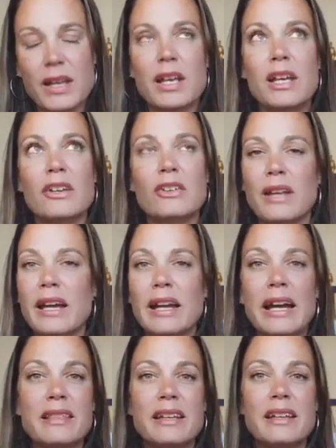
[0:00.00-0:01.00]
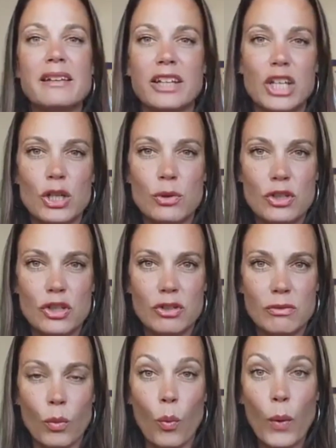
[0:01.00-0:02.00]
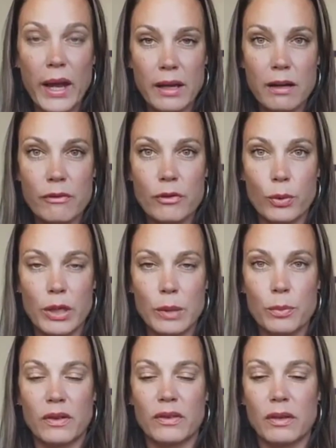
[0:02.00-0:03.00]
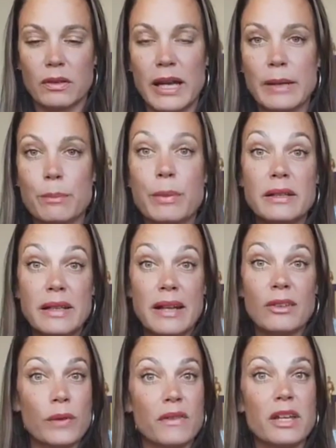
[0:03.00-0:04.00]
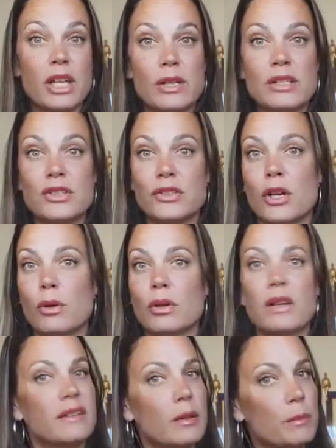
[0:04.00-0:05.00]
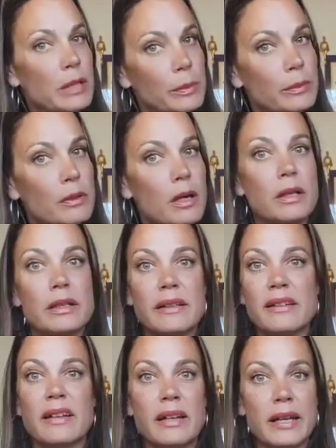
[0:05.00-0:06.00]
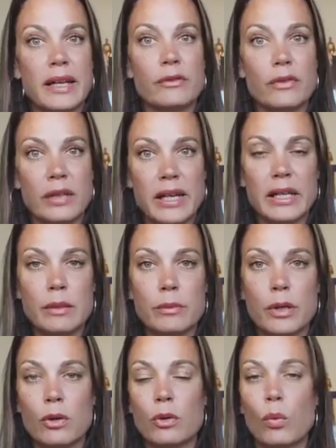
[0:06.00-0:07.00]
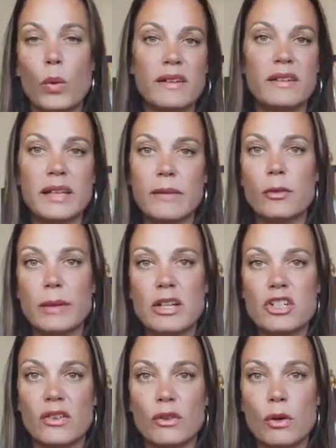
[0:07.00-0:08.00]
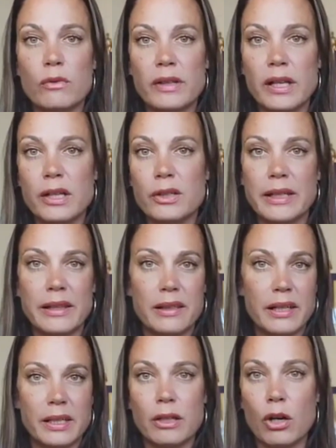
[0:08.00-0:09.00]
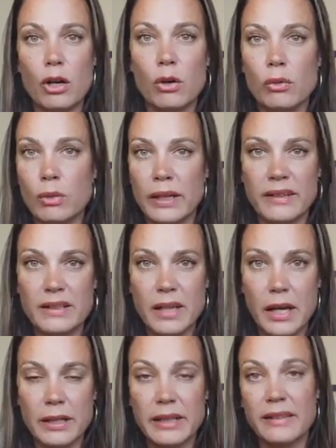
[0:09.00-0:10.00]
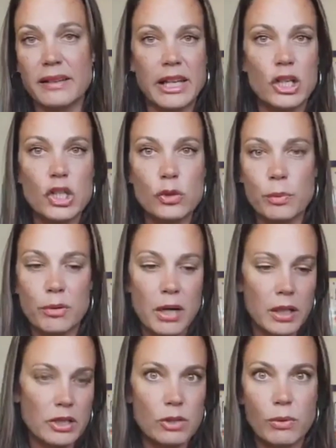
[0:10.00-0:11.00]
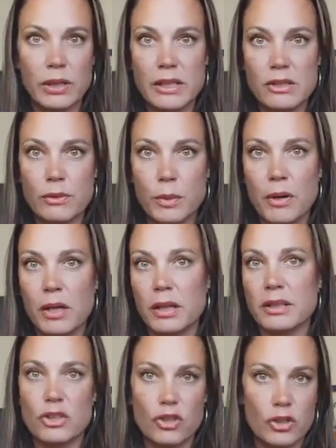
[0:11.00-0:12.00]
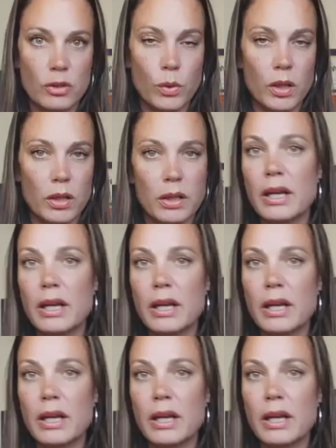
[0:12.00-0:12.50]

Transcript: So that, I think, is a huge win for QuickBooks Online. But that's one thing you need to know, because some people are in set it and forget it mode. Once the information's over there, they think, oh, it's done. It's an Intuit product to an Intuit product. It should work.